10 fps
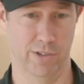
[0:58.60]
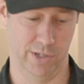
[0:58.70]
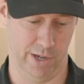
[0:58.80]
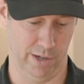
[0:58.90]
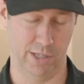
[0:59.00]

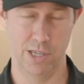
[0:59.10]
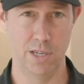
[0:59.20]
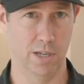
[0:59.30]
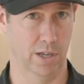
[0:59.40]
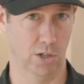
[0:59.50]
It's got
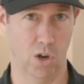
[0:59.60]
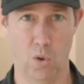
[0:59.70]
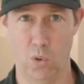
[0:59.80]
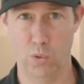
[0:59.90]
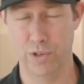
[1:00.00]
heat and
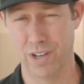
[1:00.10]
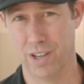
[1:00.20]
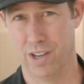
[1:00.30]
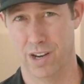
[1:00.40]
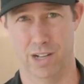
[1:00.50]
cold.
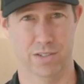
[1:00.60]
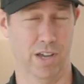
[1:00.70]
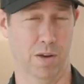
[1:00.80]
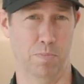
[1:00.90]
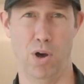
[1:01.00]
It's
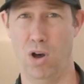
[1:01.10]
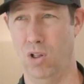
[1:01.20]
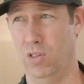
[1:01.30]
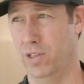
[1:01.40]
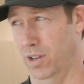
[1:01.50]
got
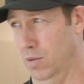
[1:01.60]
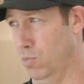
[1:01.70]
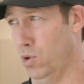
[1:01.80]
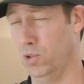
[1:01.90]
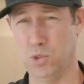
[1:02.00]
pollen and
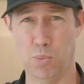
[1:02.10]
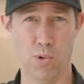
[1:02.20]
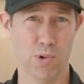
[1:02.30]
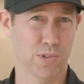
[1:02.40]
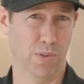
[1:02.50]
mold
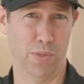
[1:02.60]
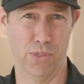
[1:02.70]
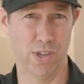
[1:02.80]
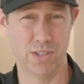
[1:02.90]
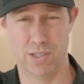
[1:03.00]
spores and
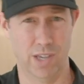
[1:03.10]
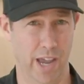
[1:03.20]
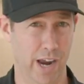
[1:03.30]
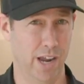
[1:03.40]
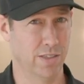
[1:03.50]
things
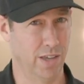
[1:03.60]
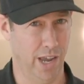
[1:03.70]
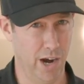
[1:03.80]
in the